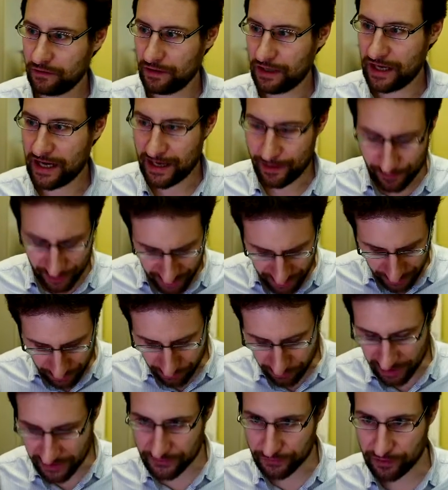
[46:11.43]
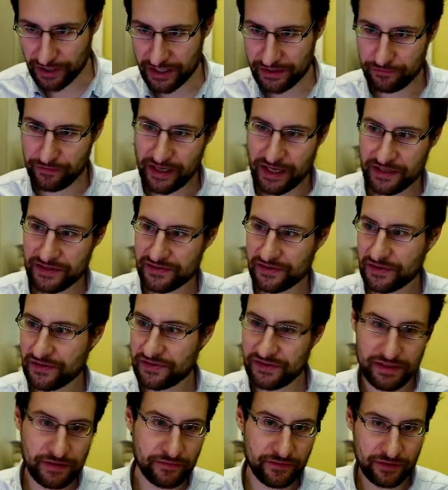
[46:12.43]
Harmony OS, right? We had
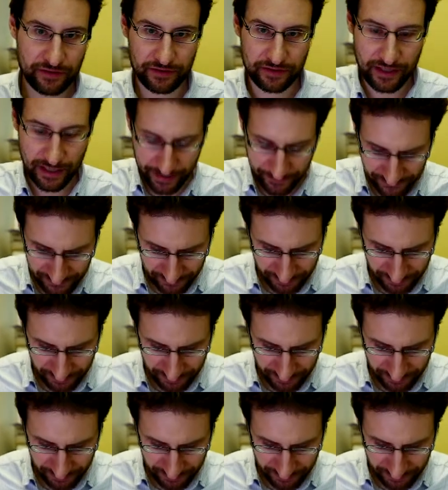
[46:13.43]
this even live